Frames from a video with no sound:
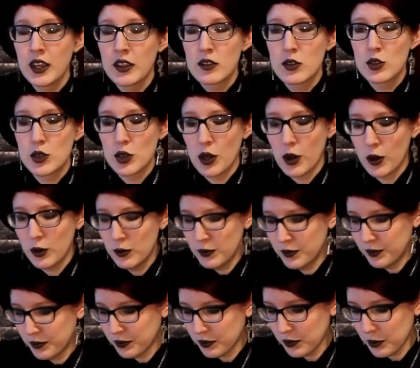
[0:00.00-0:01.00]
So
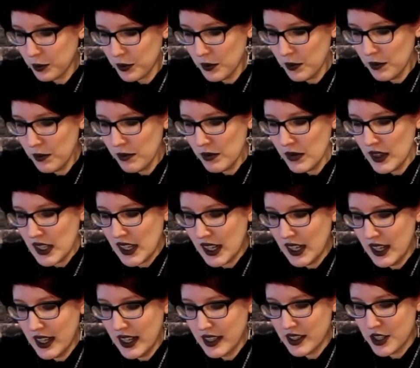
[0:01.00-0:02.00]

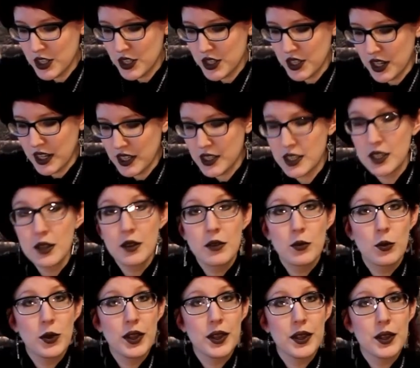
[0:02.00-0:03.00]
let's start
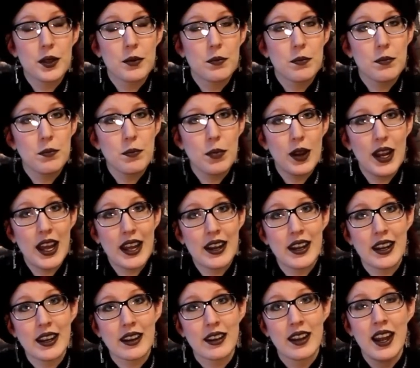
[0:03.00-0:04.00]
with
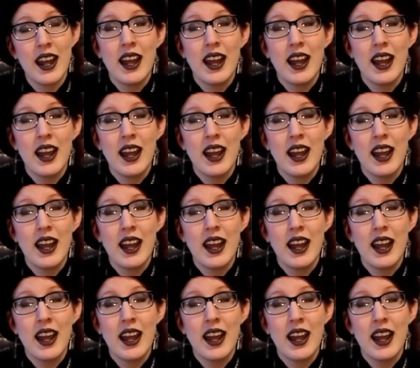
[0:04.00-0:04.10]
planning.